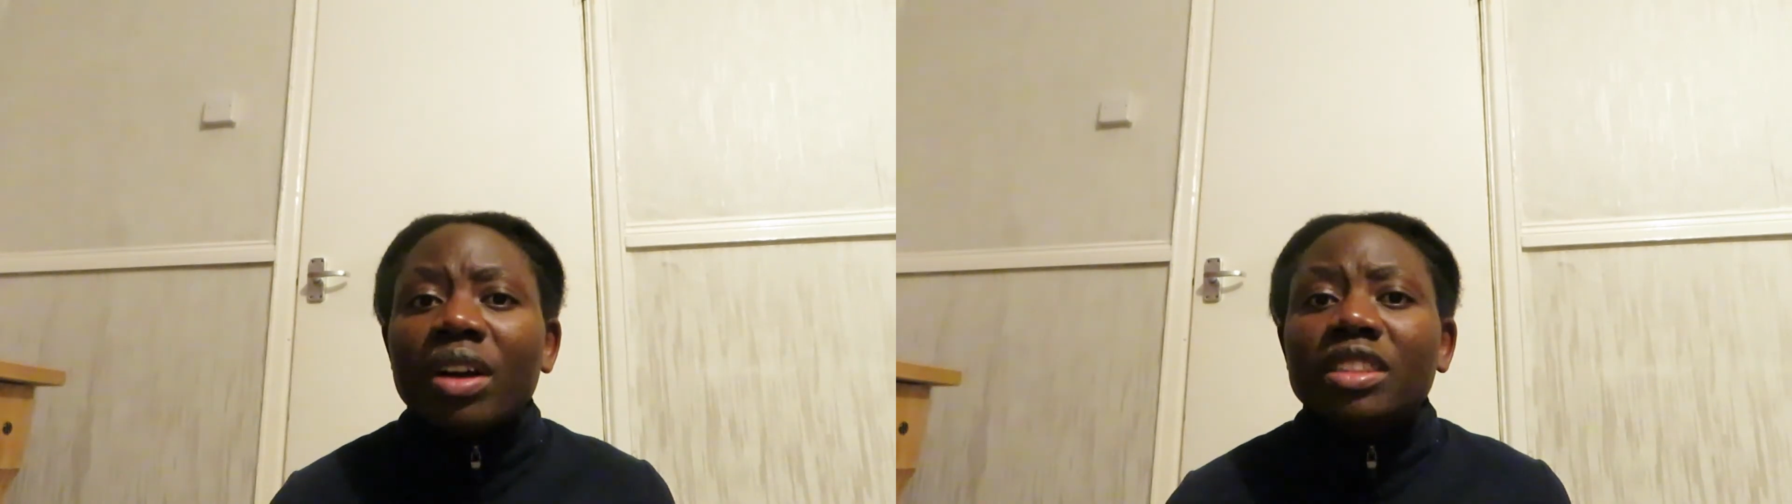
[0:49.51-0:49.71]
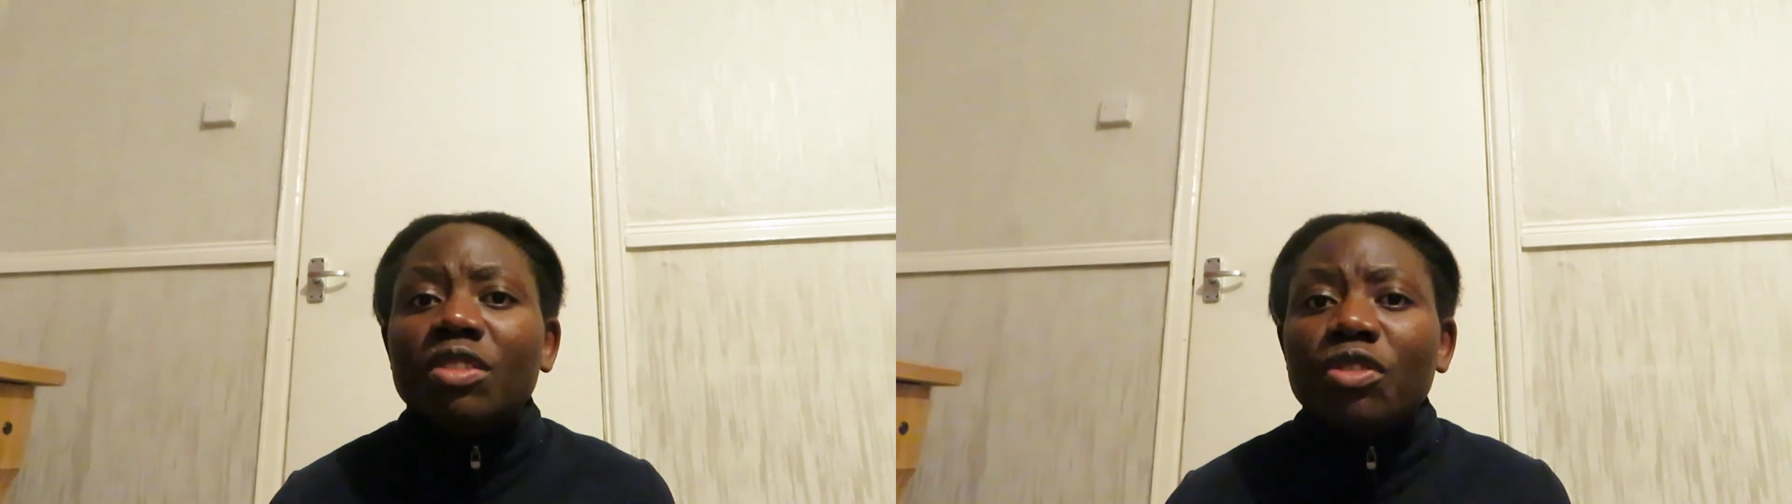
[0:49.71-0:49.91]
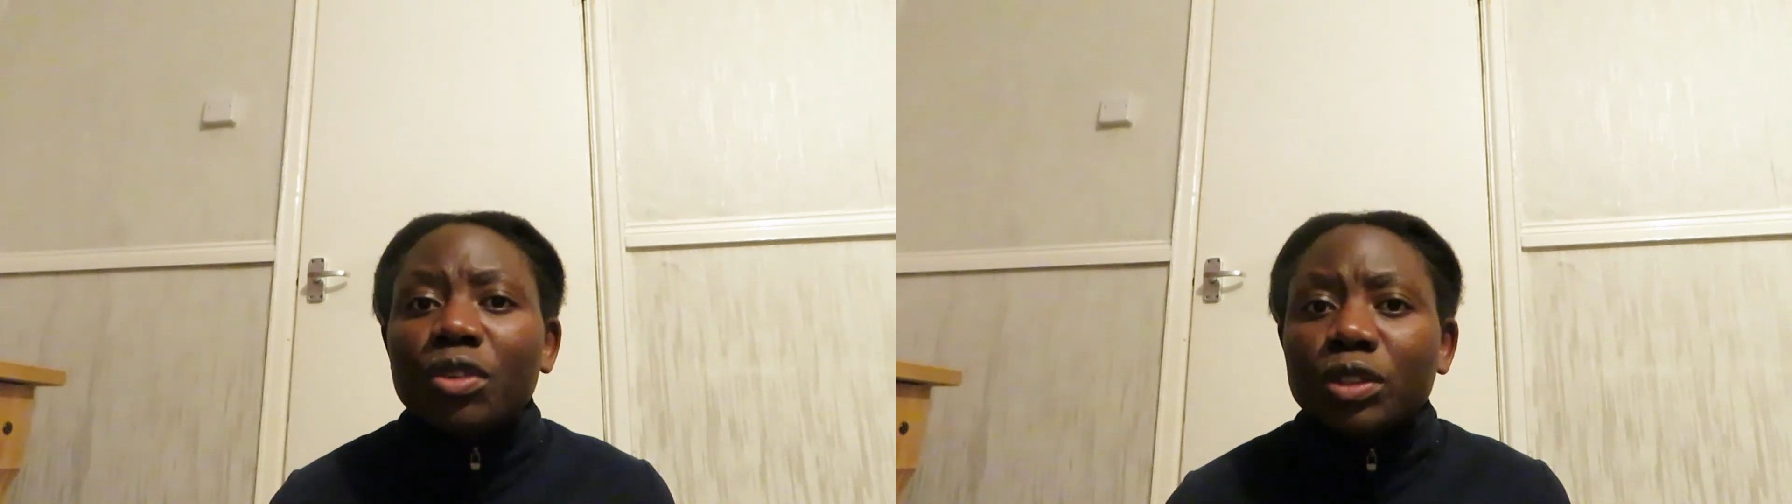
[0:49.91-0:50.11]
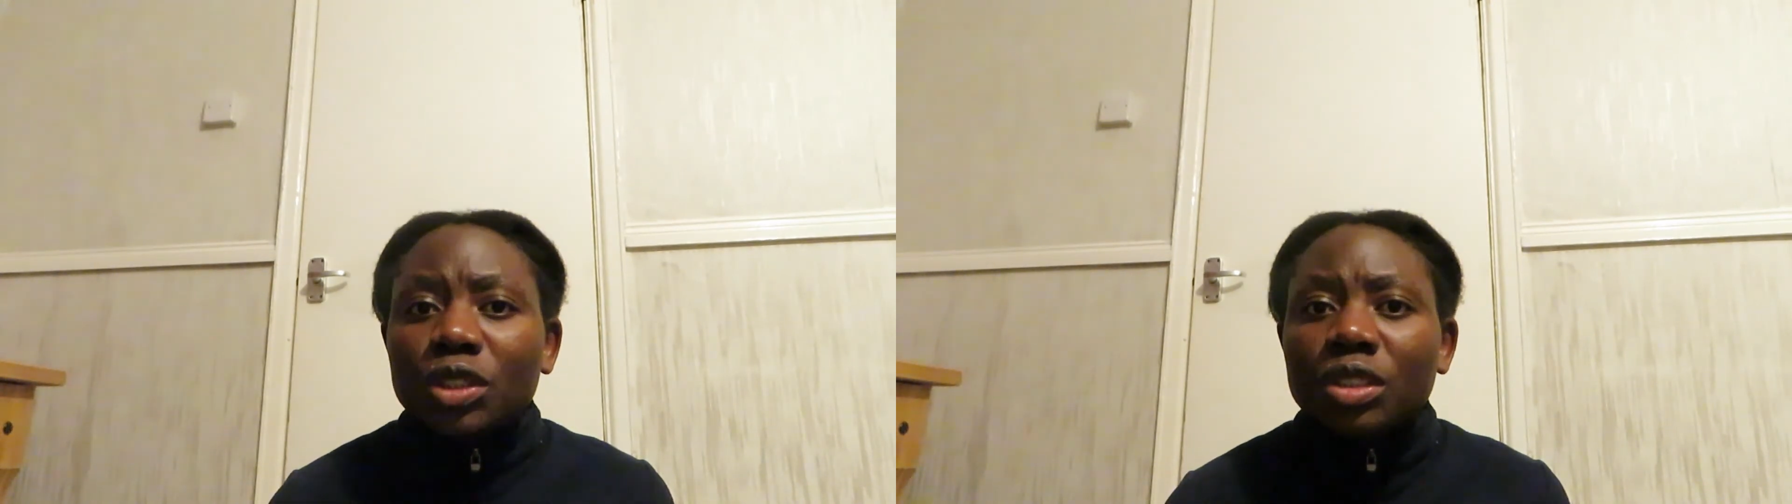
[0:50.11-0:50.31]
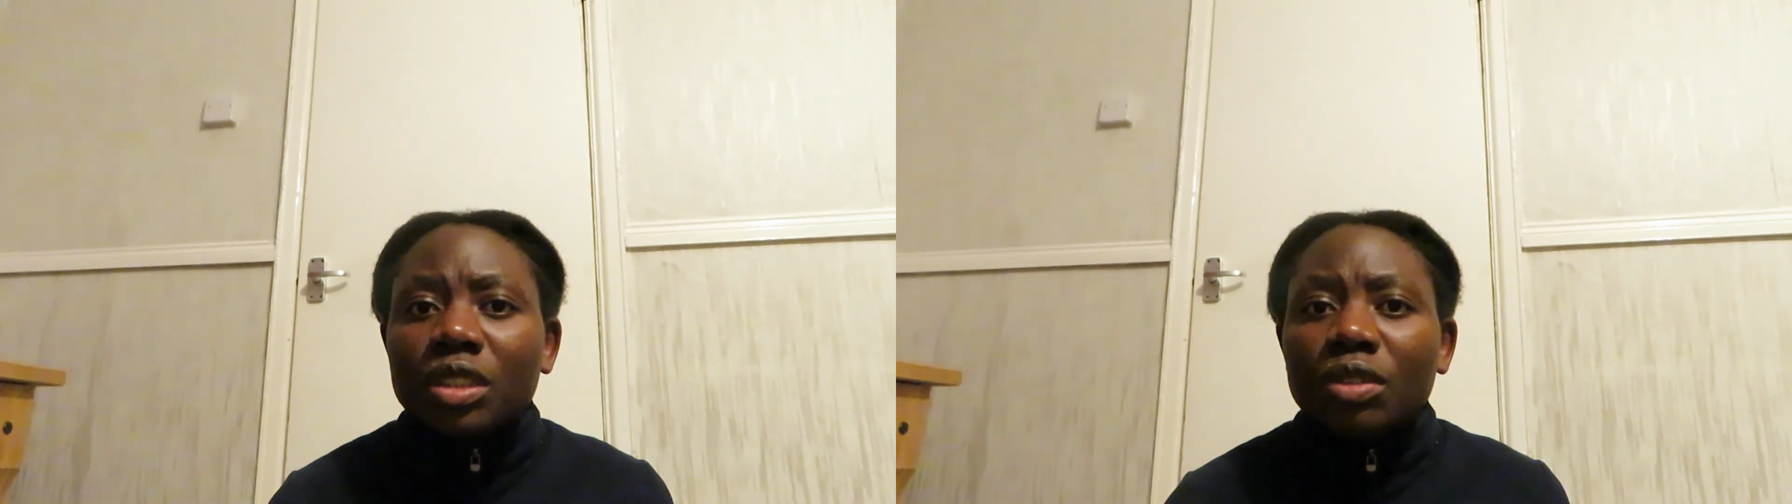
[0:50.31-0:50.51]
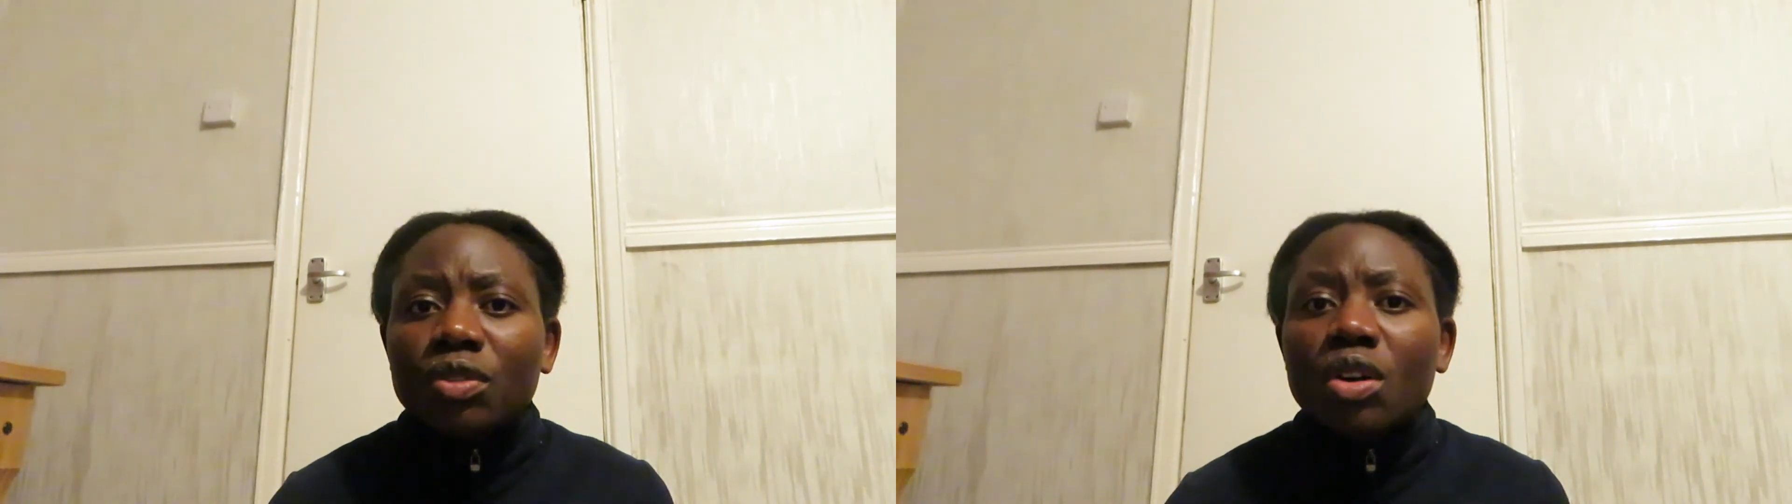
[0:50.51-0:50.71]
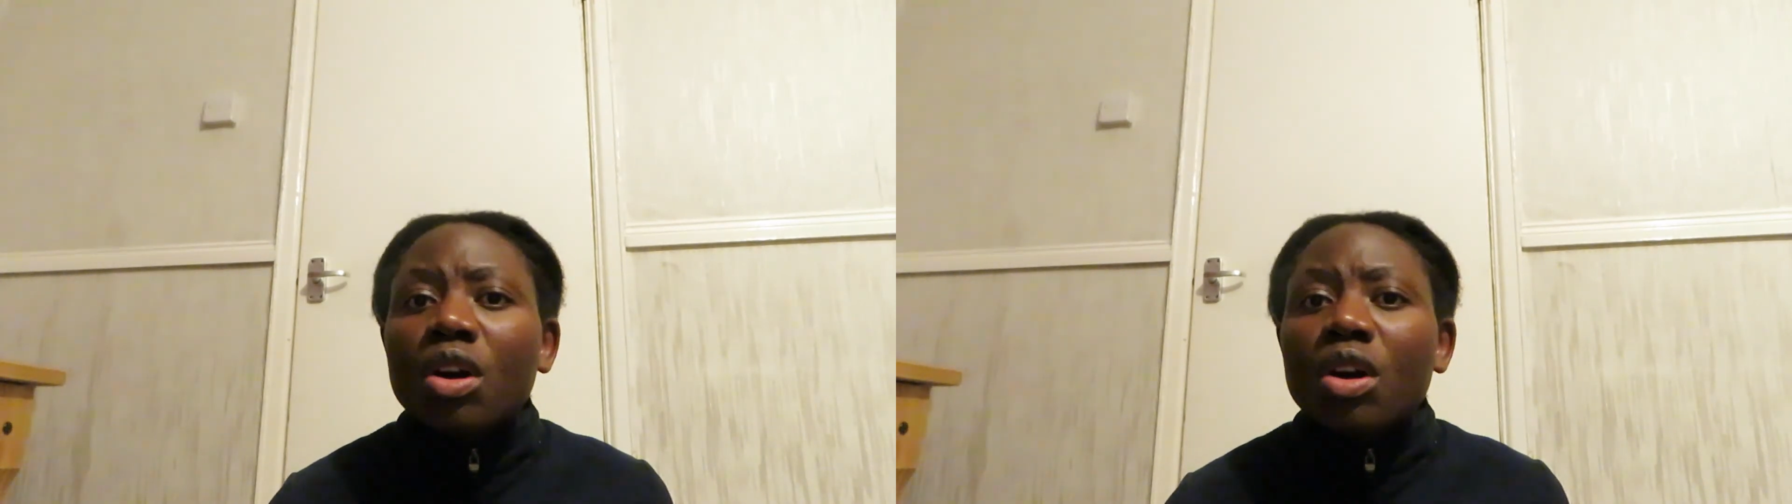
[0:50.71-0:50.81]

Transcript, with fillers: as a fugitive